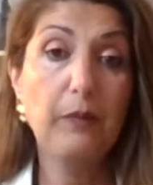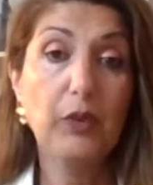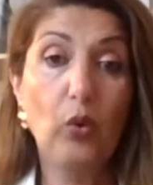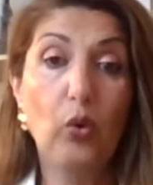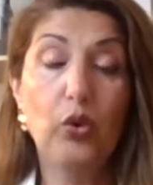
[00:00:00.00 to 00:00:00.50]

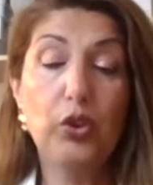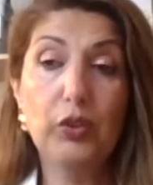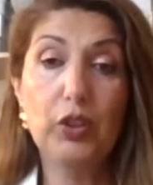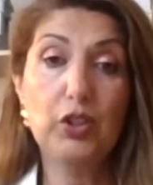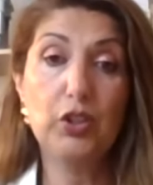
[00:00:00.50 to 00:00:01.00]
Or you
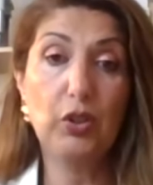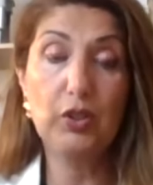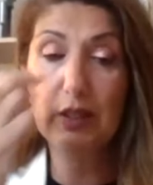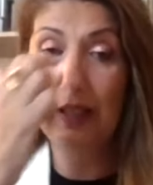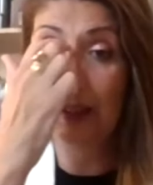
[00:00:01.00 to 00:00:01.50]
want to
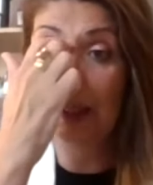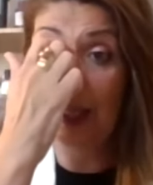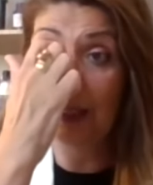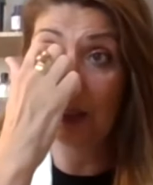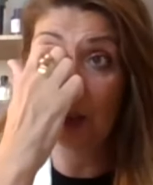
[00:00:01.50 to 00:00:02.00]
introduce like a
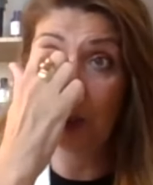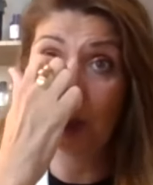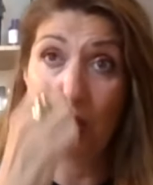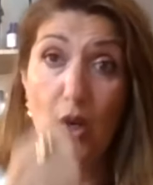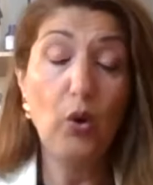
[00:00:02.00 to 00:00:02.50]
candle
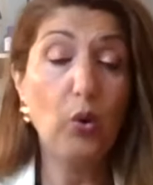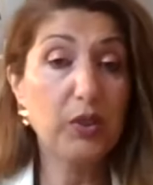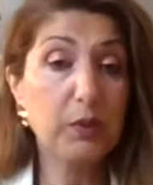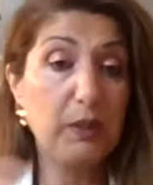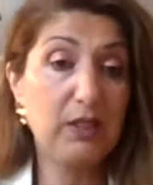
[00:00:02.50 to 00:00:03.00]
for
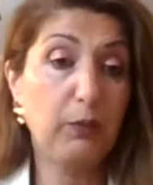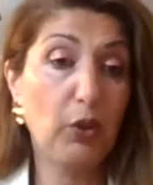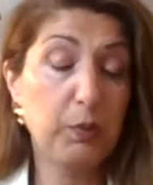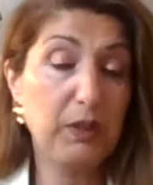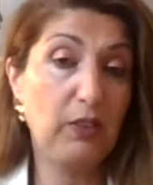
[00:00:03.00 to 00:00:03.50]

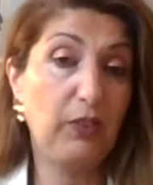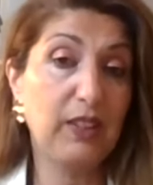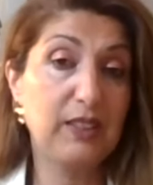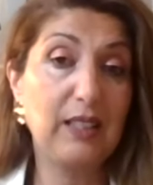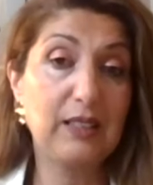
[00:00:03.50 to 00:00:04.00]

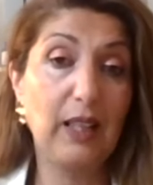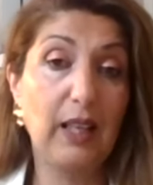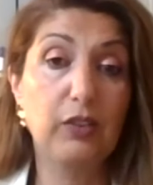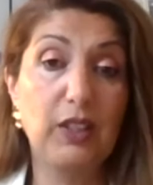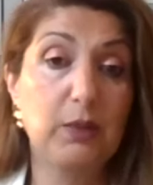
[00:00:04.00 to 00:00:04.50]
specific season,
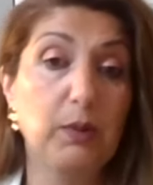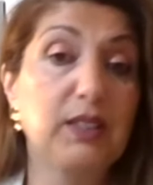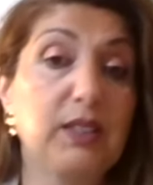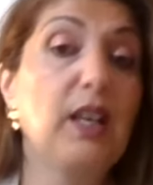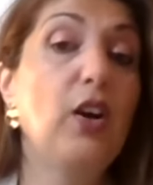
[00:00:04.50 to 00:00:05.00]
like
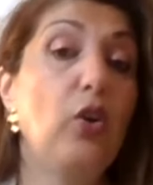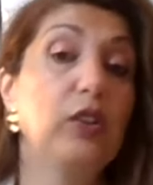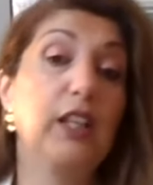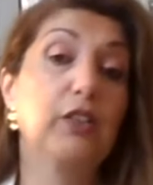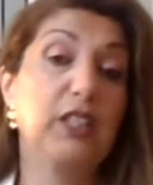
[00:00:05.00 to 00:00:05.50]
Christmas,
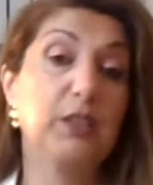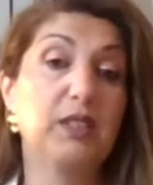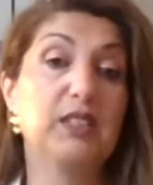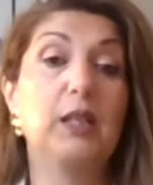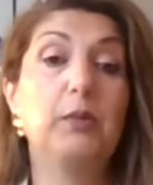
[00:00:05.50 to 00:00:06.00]
only
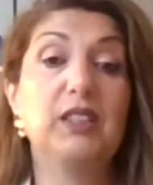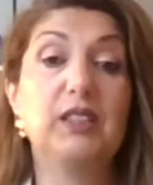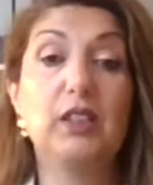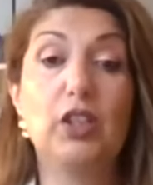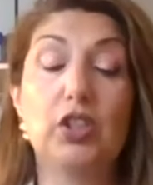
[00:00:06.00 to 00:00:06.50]
Christmas
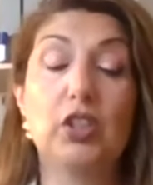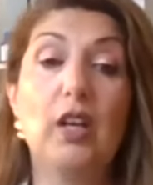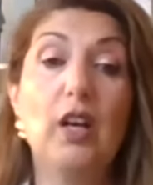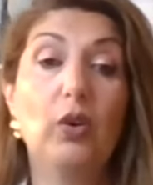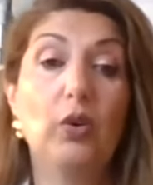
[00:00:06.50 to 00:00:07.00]
limited
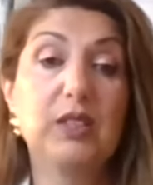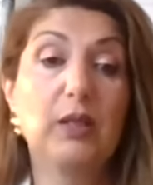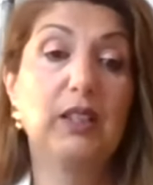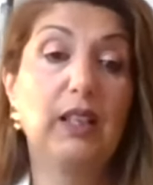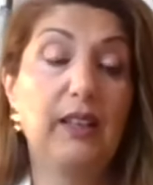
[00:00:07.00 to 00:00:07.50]
edition or
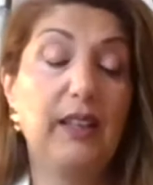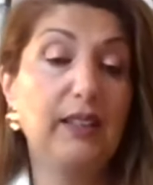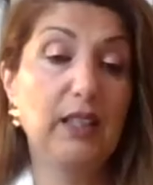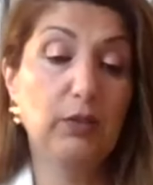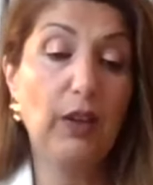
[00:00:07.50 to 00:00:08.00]
something like that.
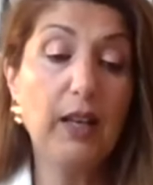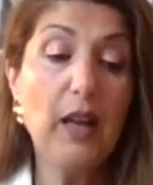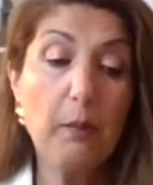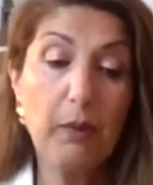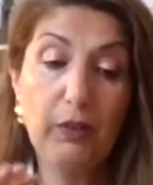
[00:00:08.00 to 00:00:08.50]
That's
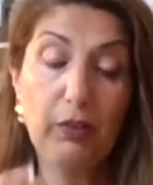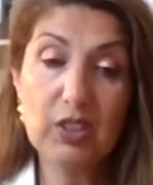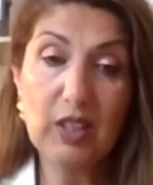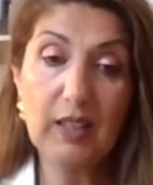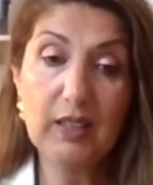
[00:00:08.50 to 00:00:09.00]
fine. But if you're
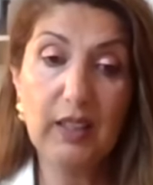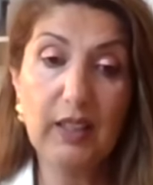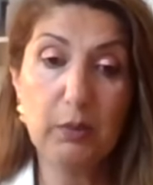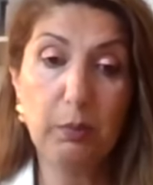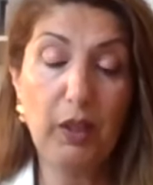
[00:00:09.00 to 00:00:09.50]
starting
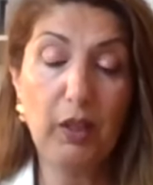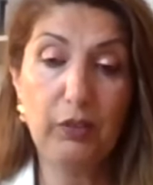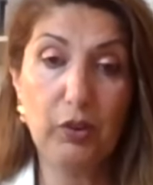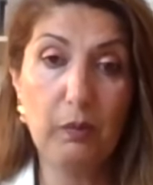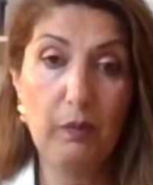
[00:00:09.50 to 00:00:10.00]
as a
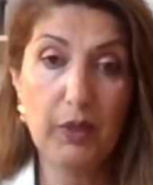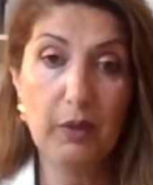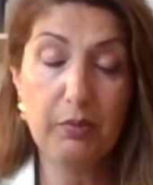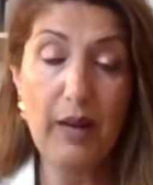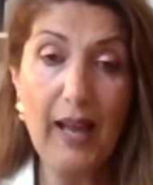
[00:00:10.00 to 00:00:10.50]
perfume
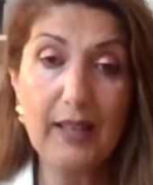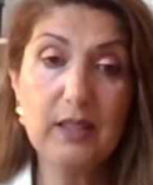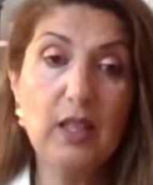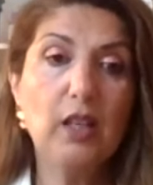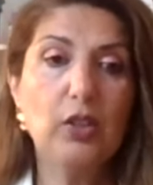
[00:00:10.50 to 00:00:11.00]

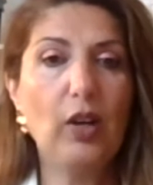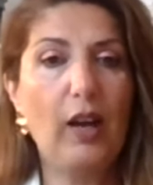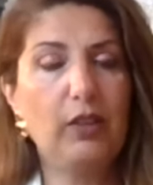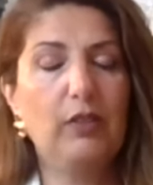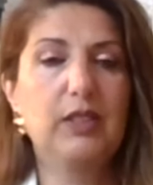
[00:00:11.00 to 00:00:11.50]
brand, you
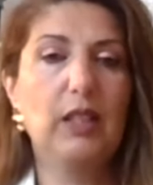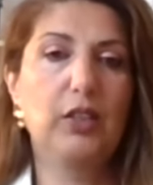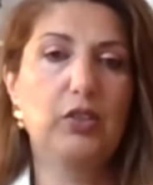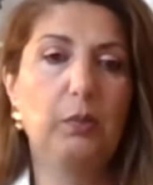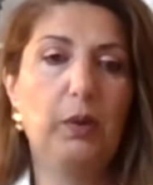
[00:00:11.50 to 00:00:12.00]
have to have a
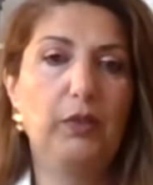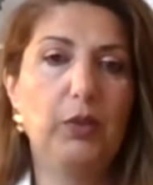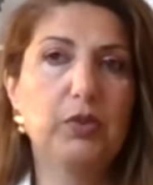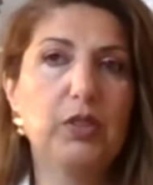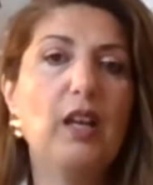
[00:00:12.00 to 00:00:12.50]
selection of
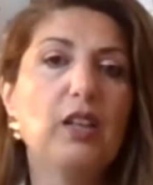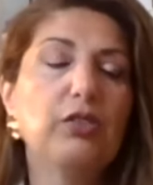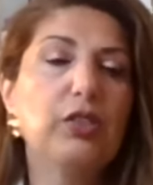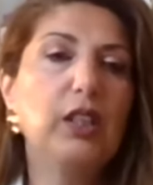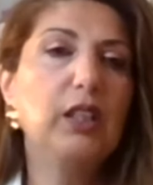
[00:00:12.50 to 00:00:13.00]
perfumes,
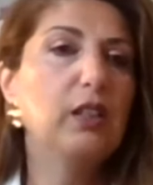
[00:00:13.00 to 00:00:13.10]
3,